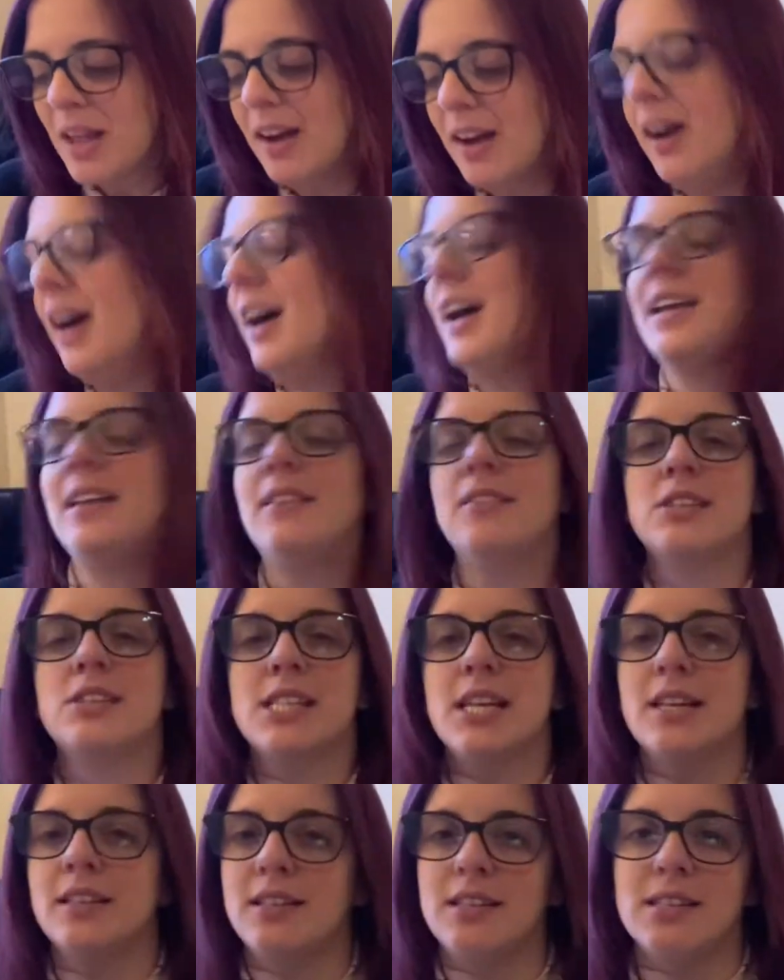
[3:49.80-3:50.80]
I
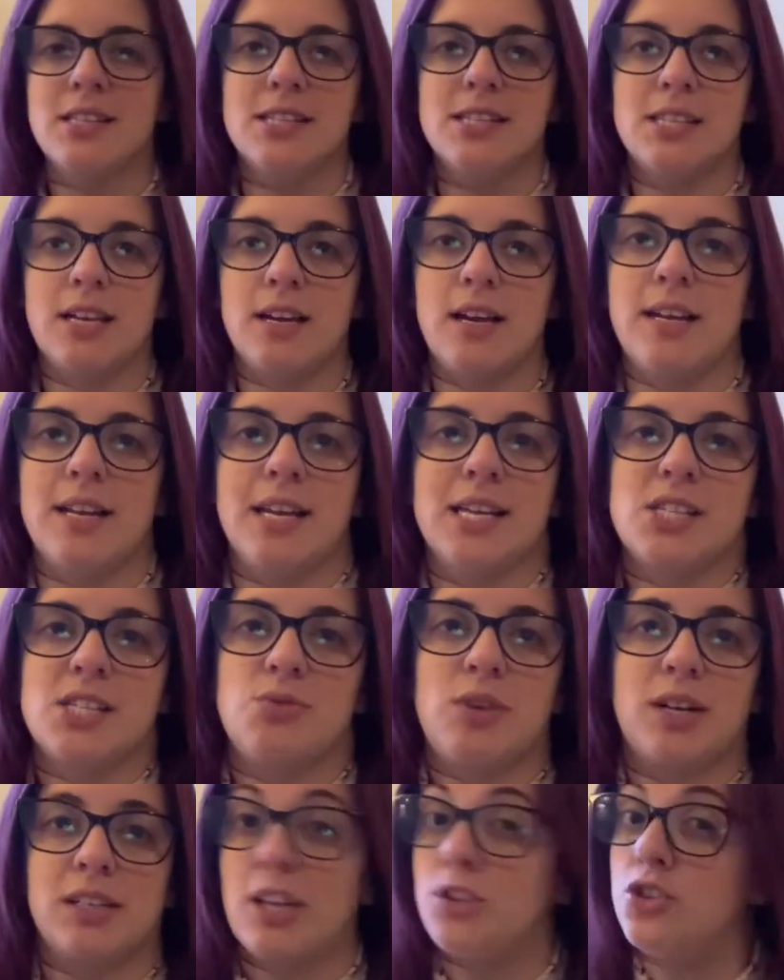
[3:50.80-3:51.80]
understand this is an
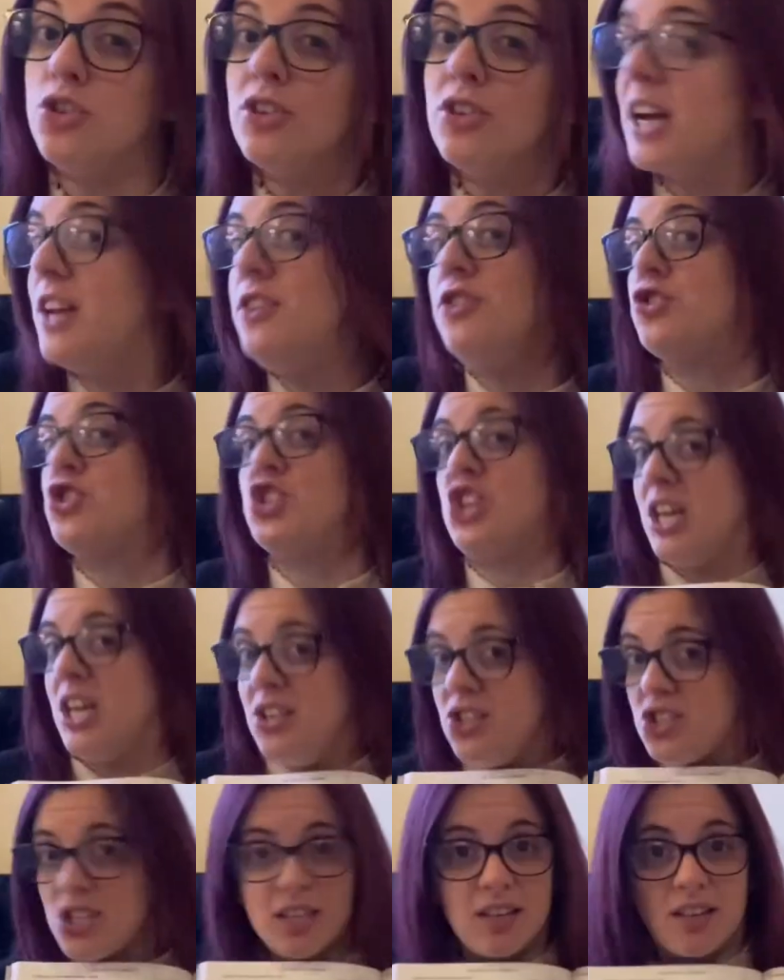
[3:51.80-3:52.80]
extract and you cannot
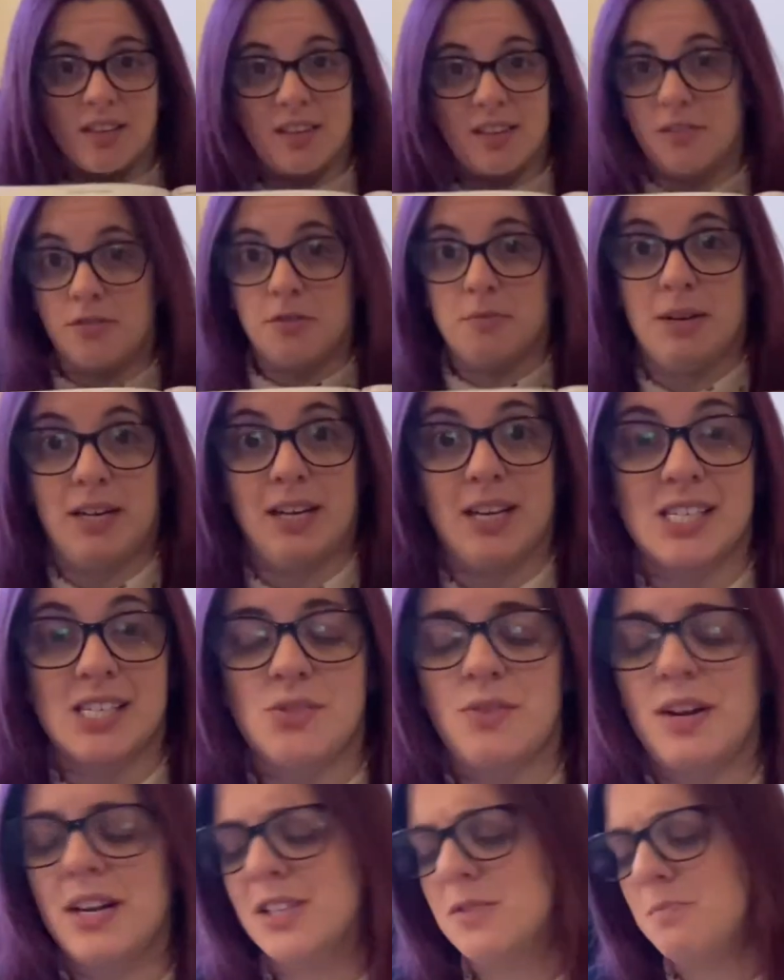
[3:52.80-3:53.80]
change anything from an
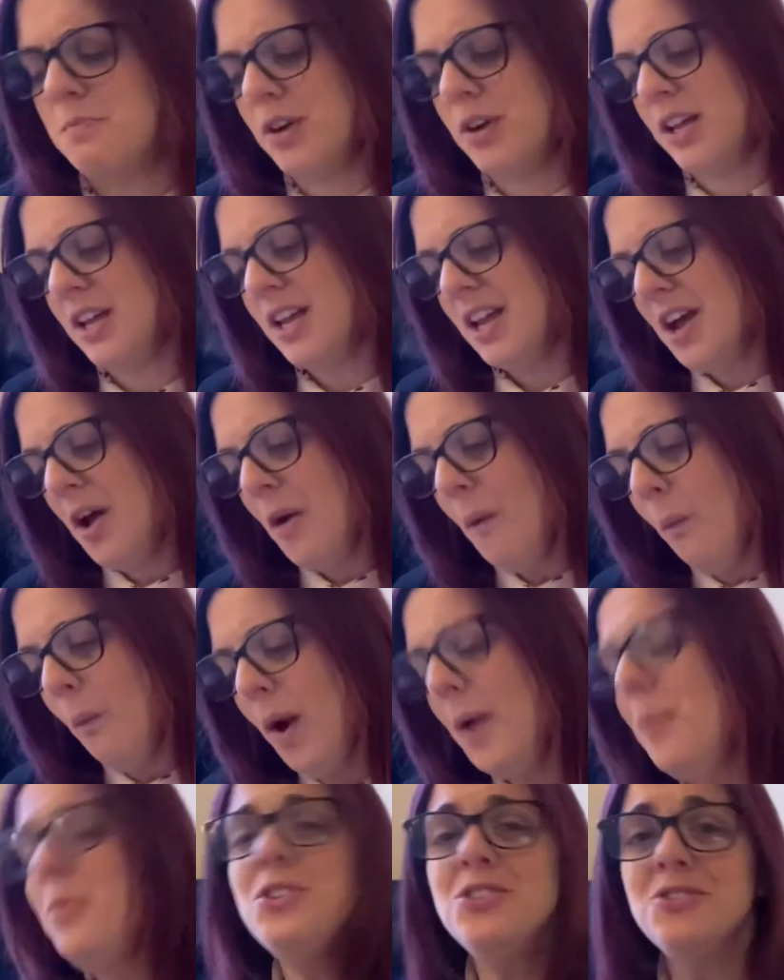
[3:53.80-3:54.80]
extract, but
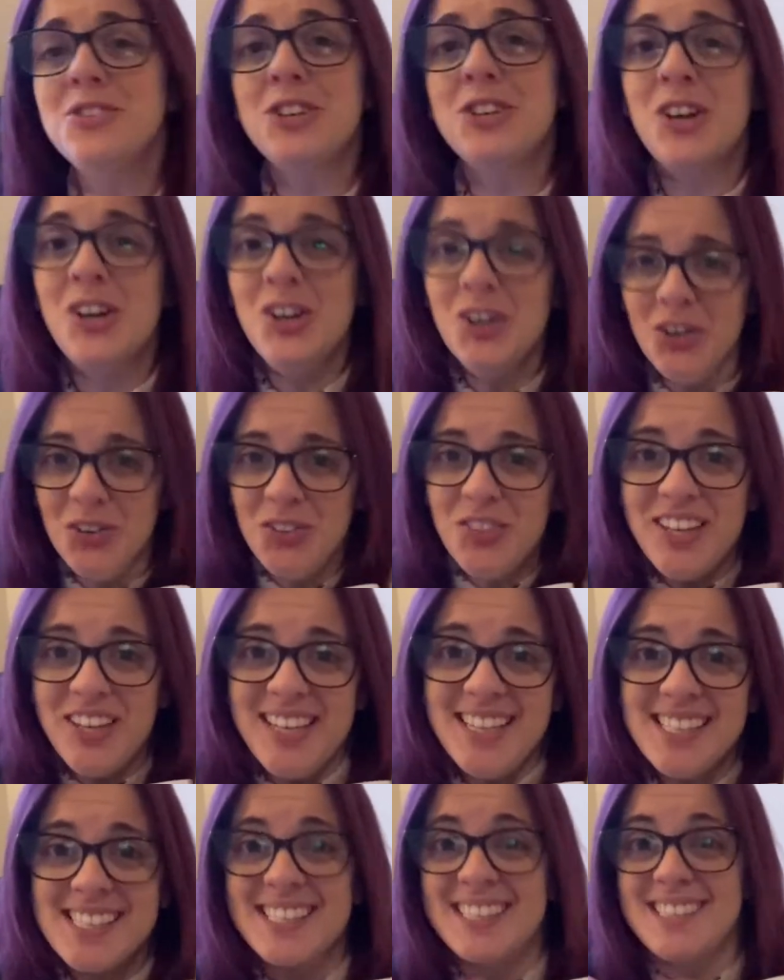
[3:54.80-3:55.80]
why would you include
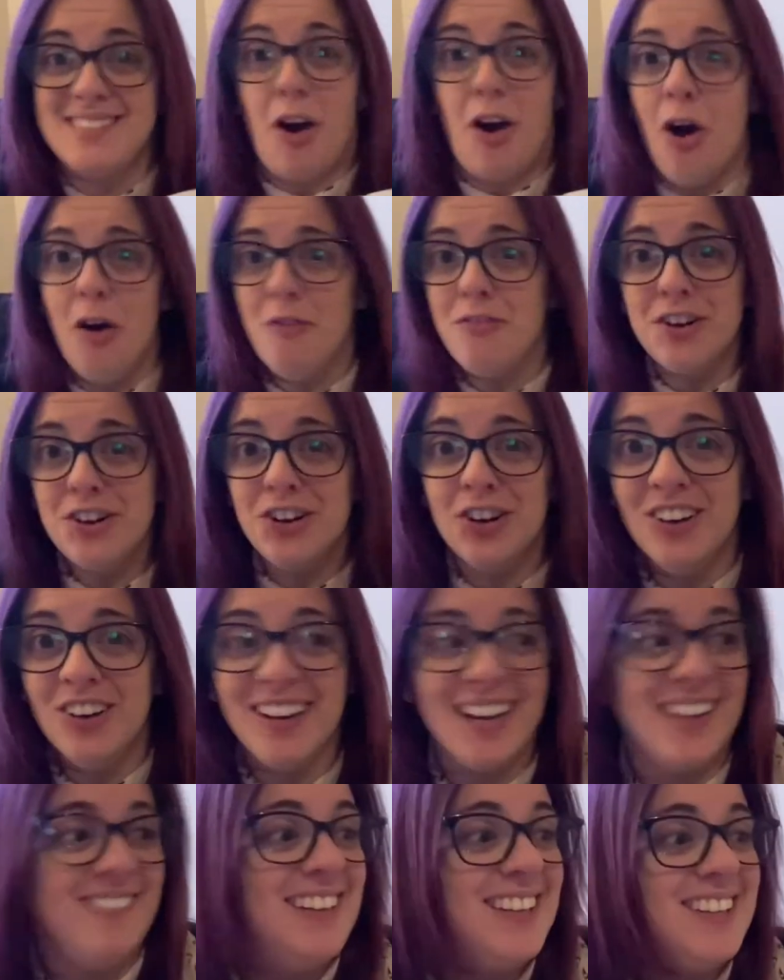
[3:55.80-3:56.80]
this
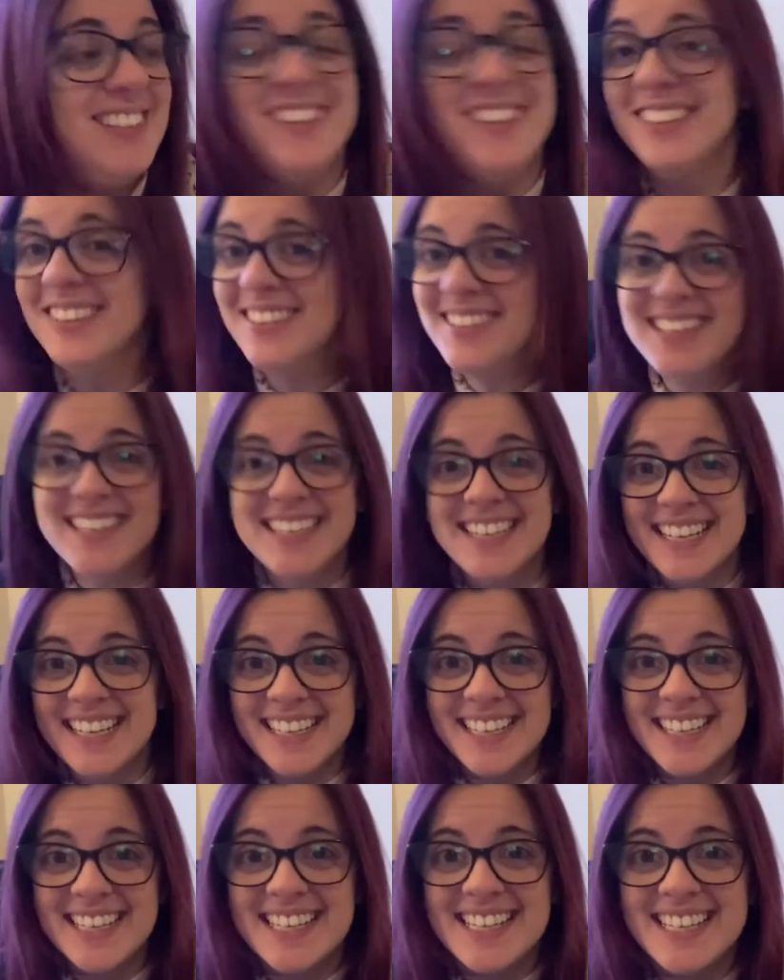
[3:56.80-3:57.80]
overall? I mean, you don't
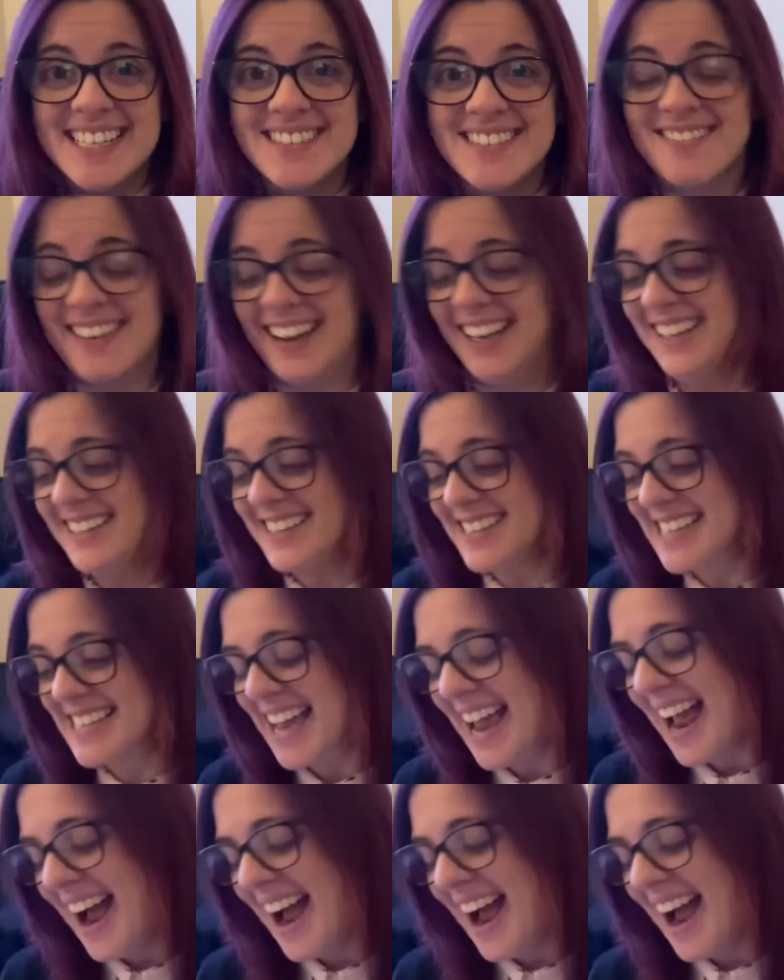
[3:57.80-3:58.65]
need it, right?